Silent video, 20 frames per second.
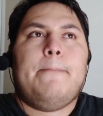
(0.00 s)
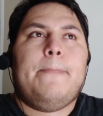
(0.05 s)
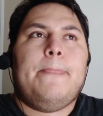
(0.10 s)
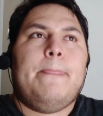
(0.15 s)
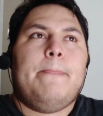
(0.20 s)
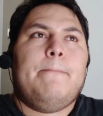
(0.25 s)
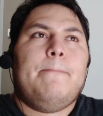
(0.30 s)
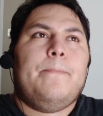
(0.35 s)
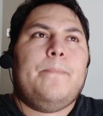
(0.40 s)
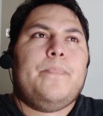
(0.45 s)

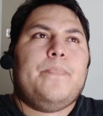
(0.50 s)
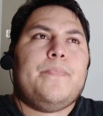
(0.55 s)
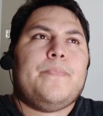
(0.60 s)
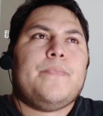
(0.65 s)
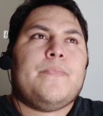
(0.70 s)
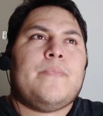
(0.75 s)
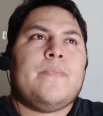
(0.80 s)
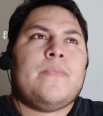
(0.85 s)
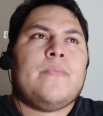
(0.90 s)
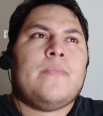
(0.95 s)

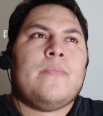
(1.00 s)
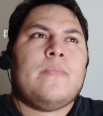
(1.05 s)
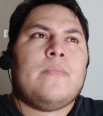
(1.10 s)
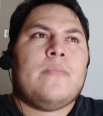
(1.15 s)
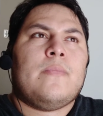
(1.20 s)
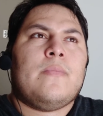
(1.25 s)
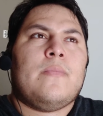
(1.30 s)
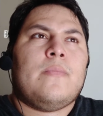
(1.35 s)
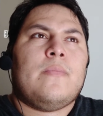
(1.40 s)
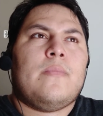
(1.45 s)

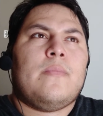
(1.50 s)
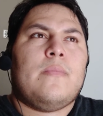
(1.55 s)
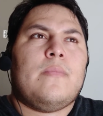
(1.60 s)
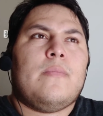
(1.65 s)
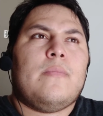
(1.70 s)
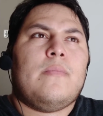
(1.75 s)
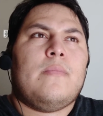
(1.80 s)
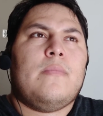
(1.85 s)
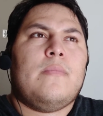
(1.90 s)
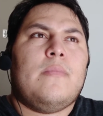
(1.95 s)

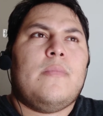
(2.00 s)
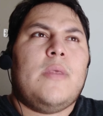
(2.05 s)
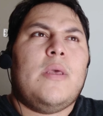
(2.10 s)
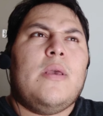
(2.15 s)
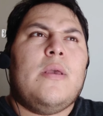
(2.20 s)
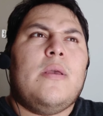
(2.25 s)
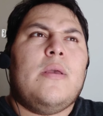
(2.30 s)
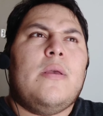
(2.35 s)
Nothing is said.